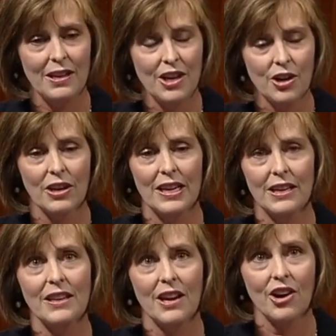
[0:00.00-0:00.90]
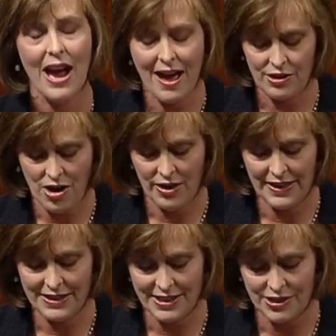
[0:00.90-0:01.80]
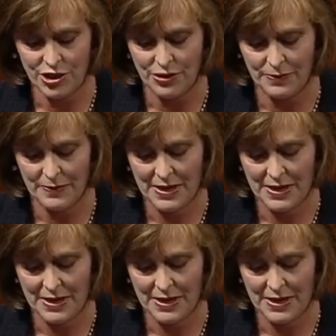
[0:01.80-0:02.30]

year in and year out on this issue.